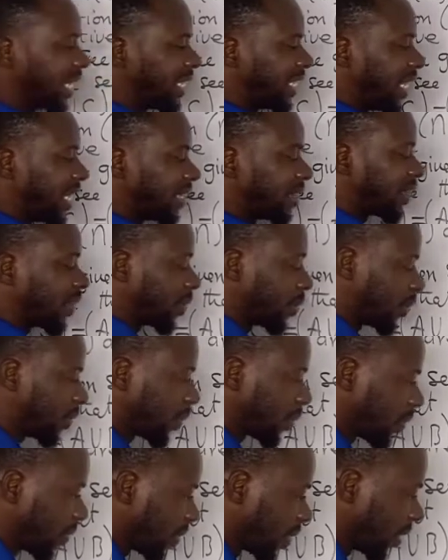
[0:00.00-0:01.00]
this,
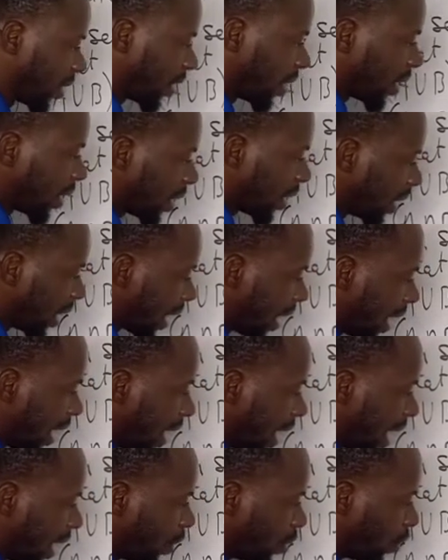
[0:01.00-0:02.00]
the
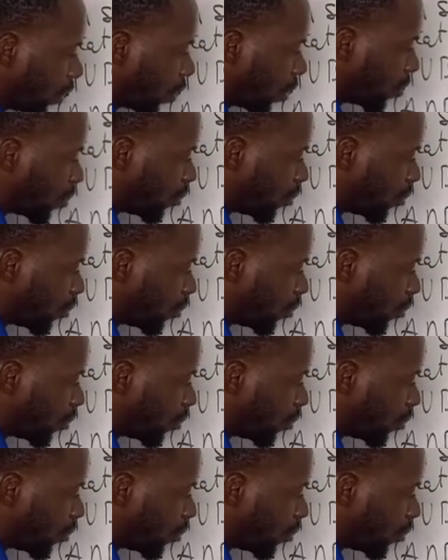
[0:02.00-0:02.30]
A union